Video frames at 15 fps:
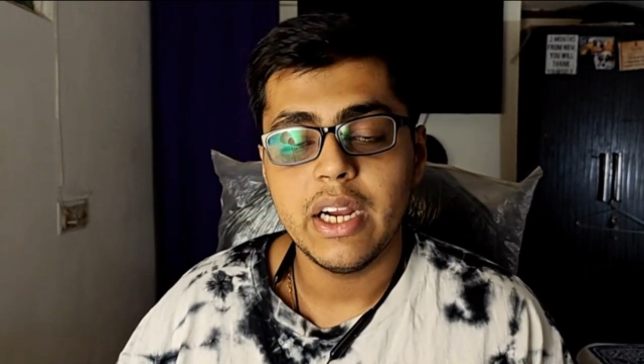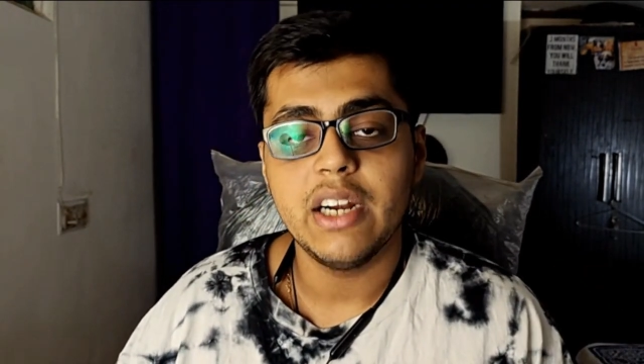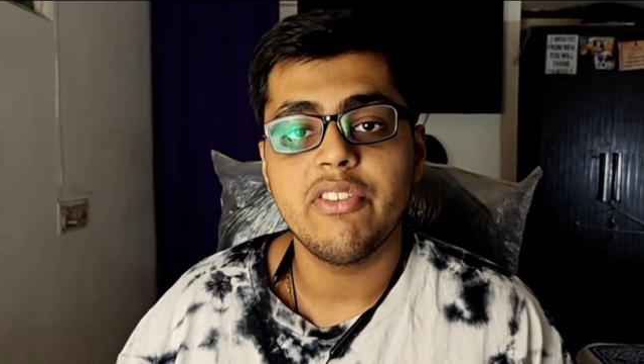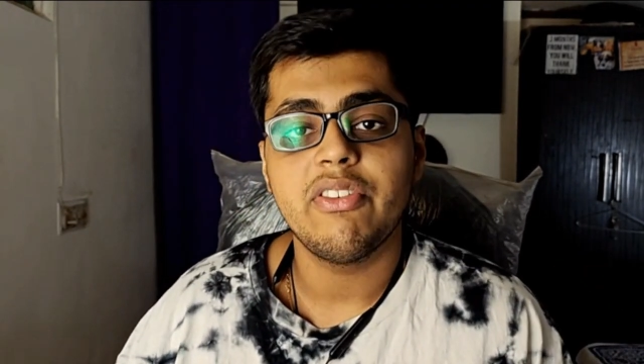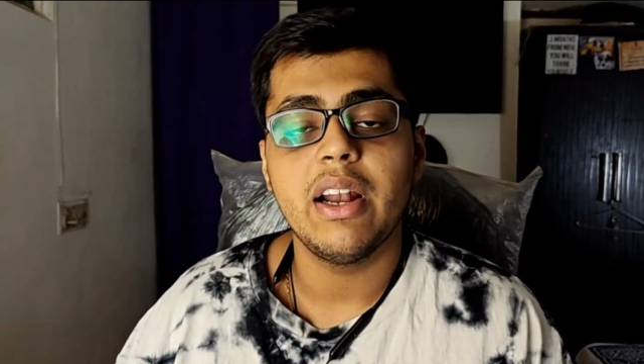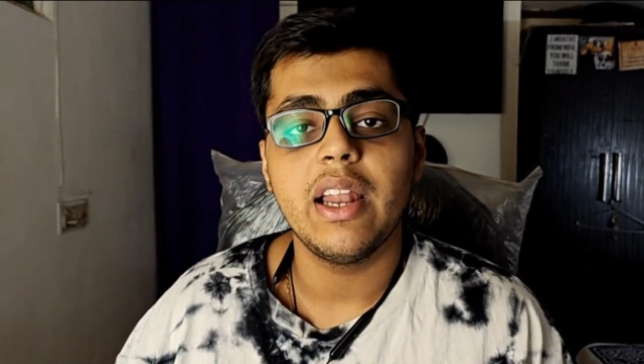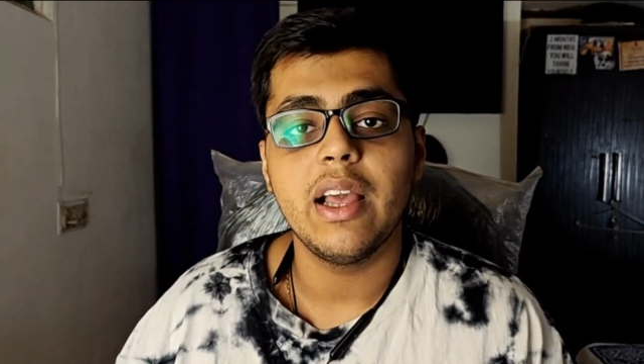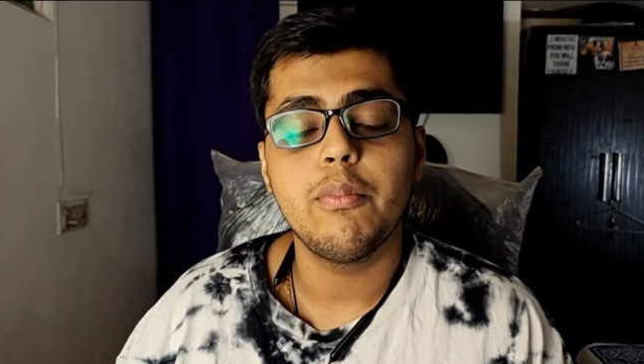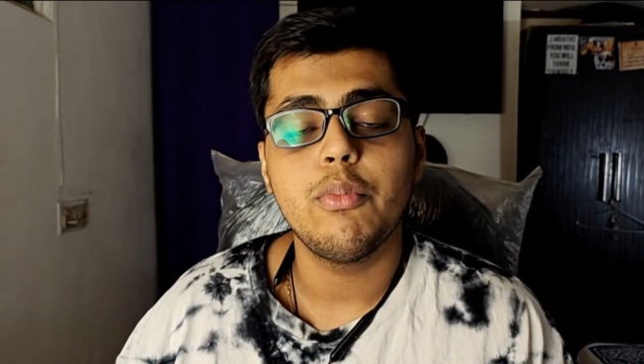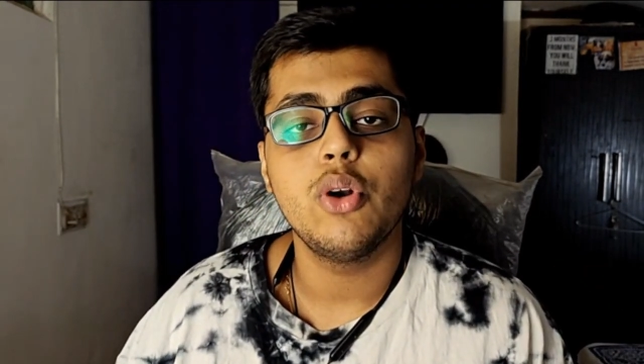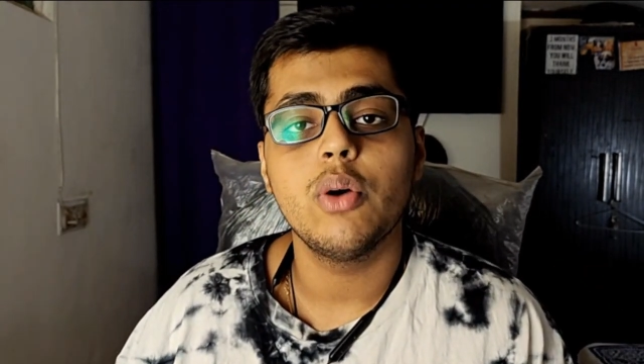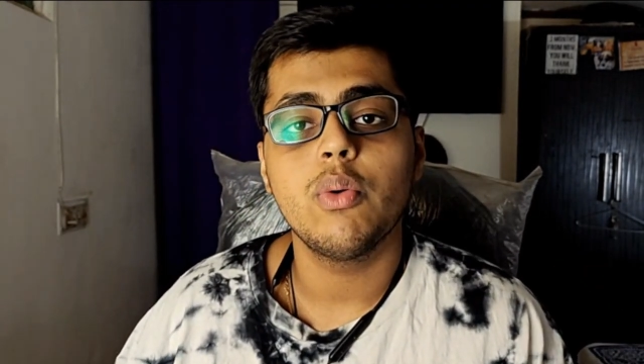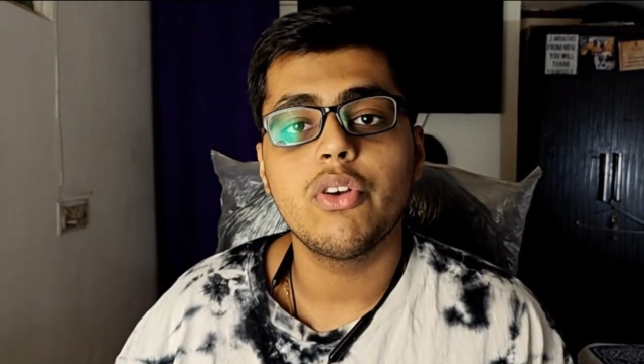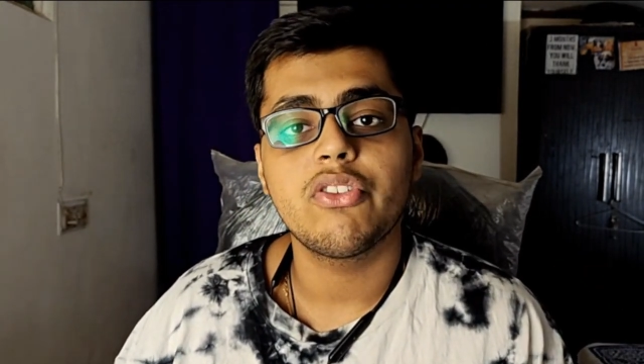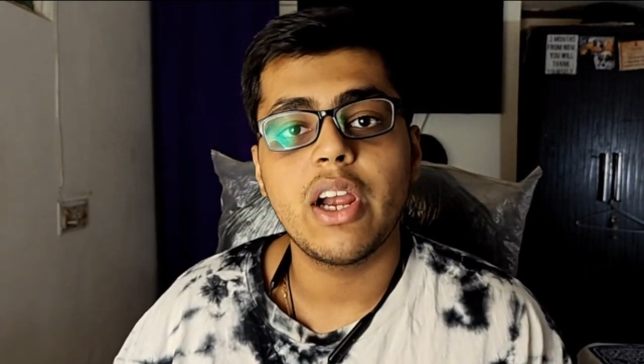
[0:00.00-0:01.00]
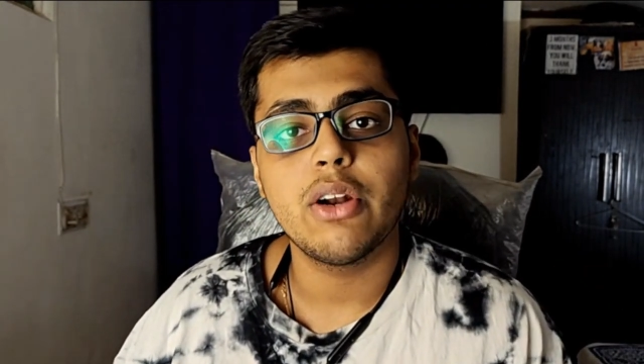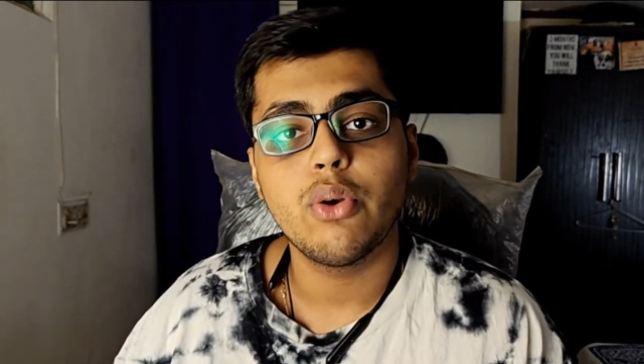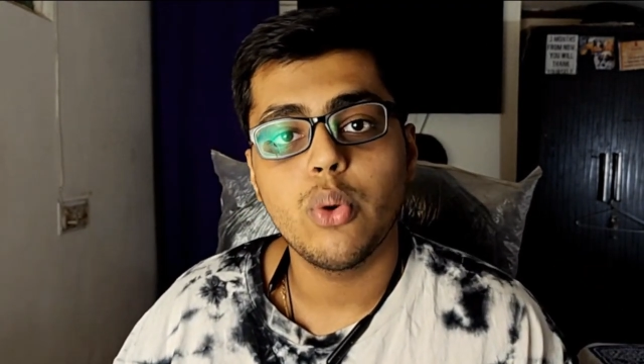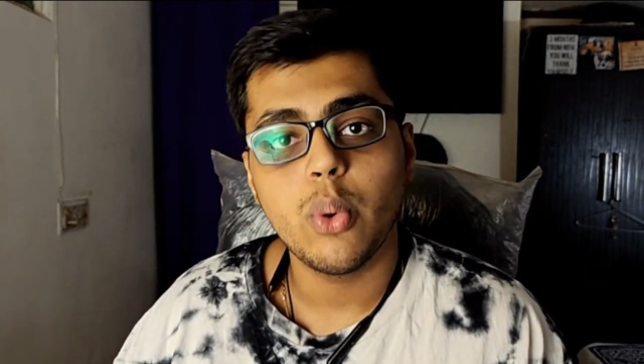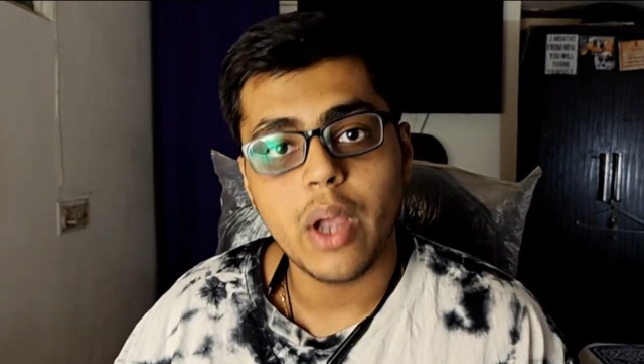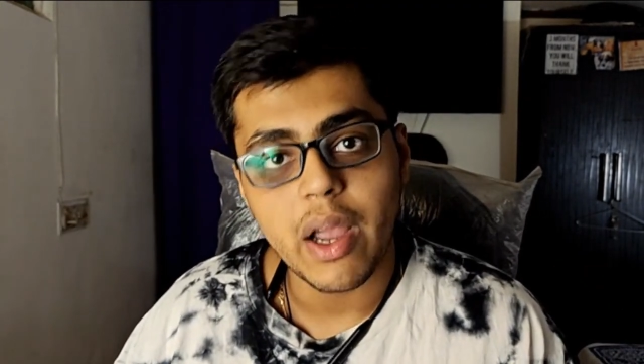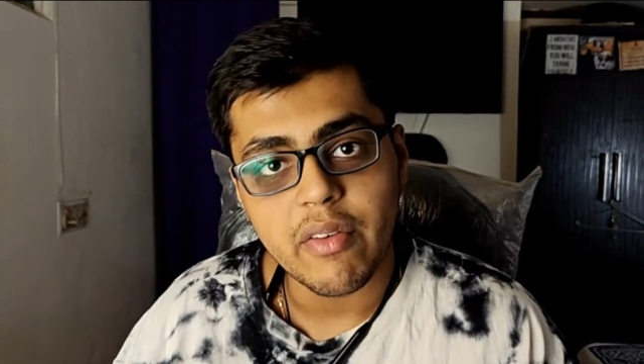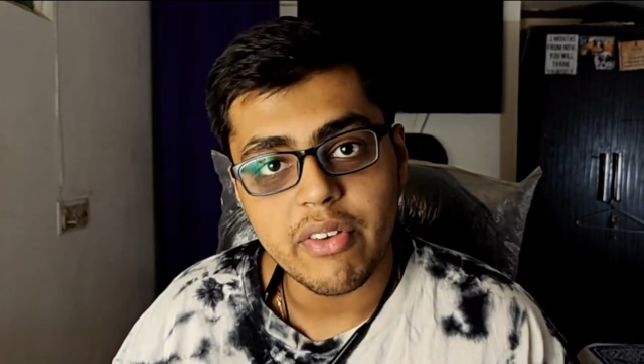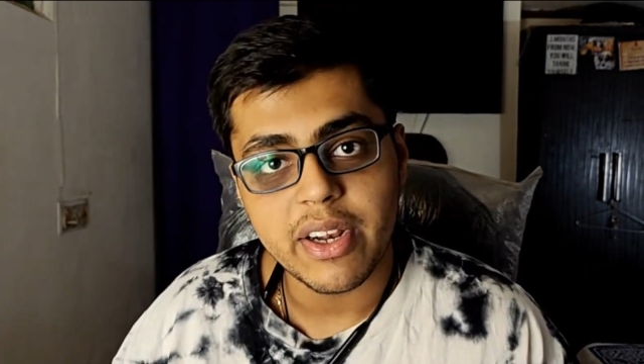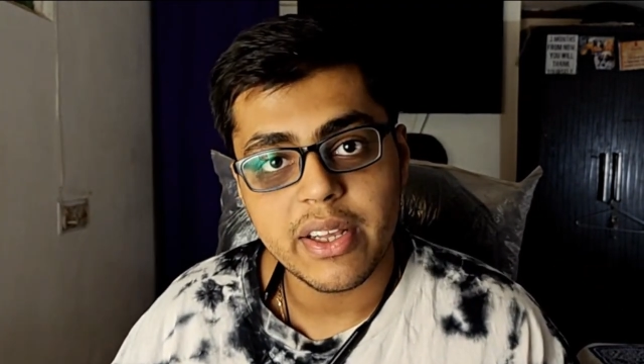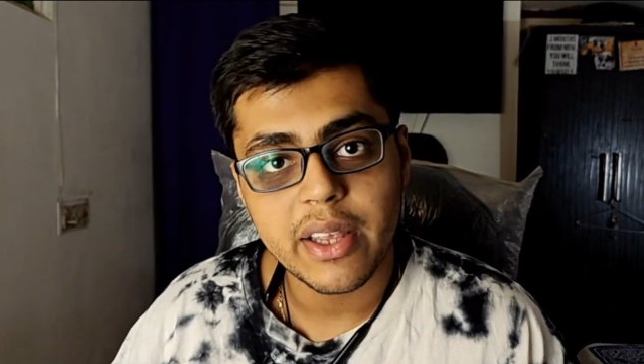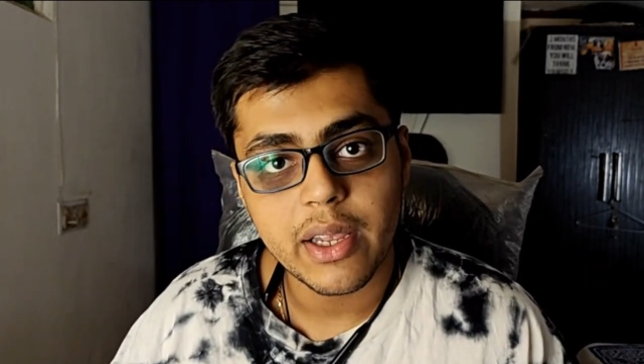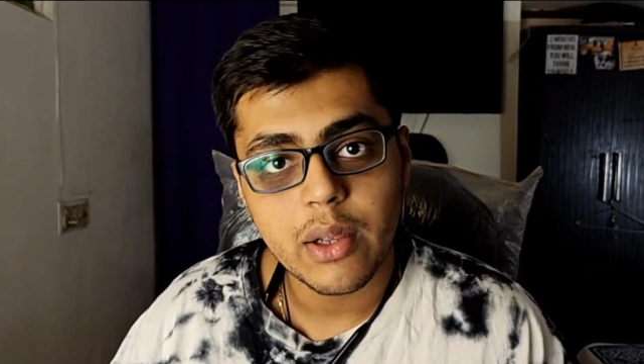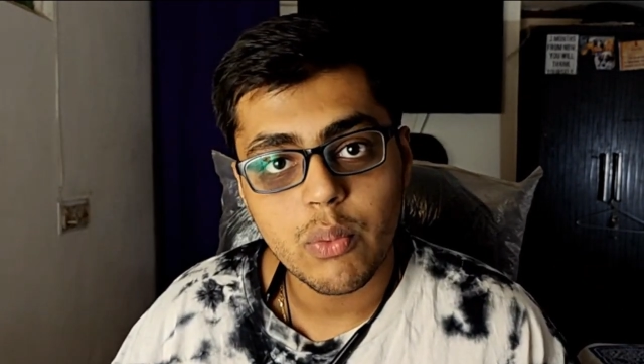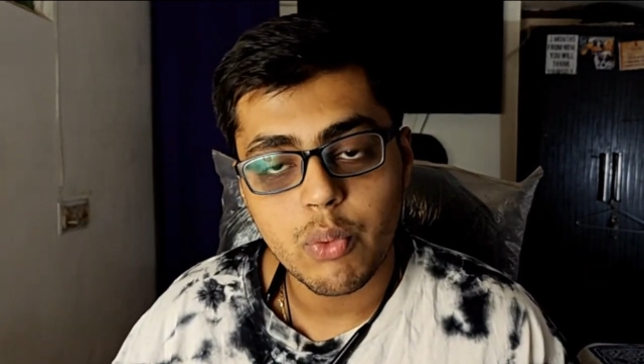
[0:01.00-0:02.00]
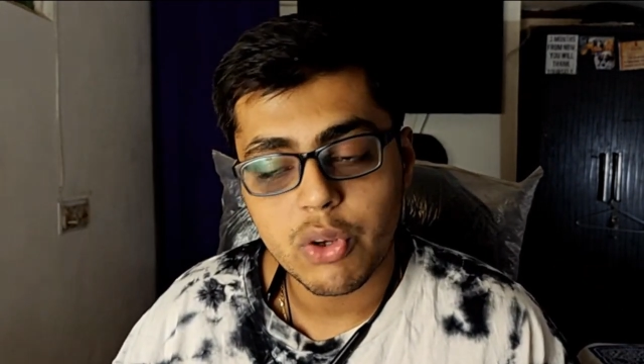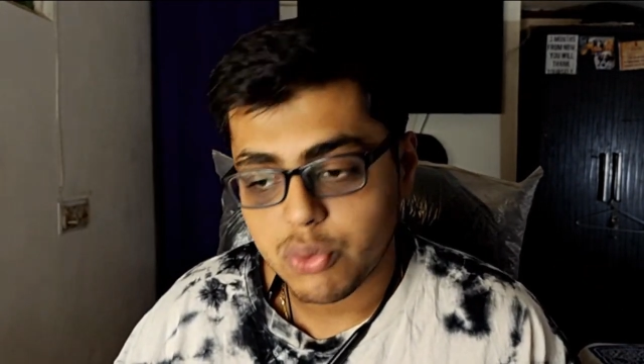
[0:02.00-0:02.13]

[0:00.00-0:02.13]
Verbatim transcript: It felt like Bruno was trying to do everything